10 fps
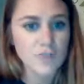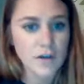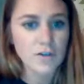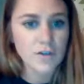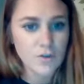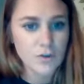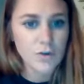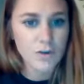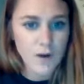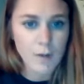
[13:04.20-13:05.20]
funded
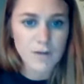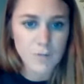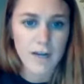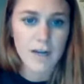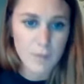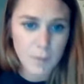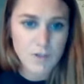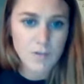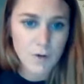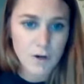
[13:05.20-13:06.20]
through a farmers market
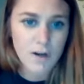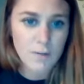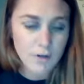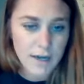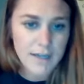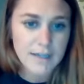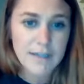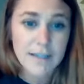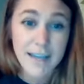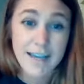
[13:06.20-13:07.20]
promotion program grant.
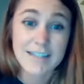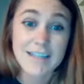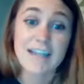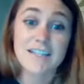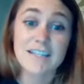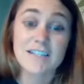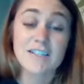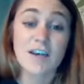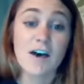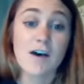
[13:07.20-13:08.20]
It connected
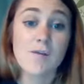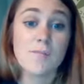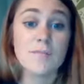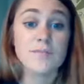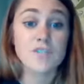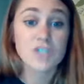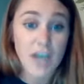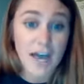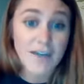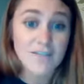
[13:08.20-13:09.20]
some
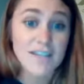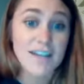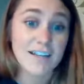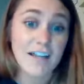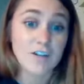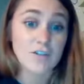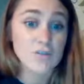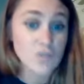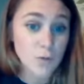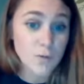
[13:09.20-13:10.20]
chefs and a lot of
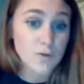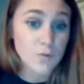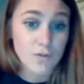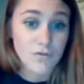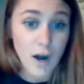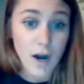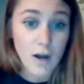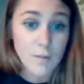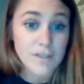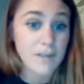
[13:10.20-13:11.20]
consumers with
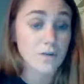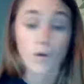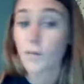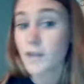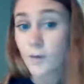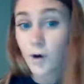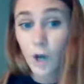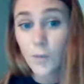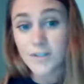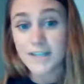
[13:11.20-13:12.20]
farms that normally
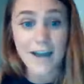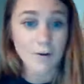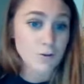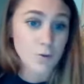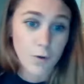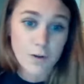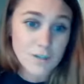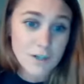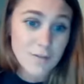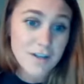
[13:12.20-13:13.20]
weren't open to
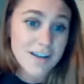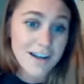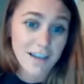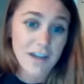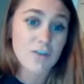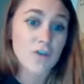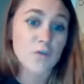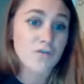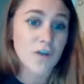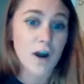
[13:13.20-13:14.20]
agritourism. A lot of
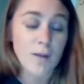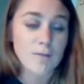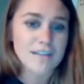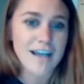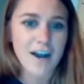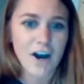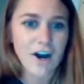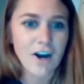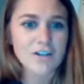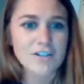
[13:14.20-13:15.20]
those were farms that
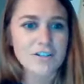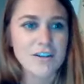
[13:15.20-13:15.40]
aren't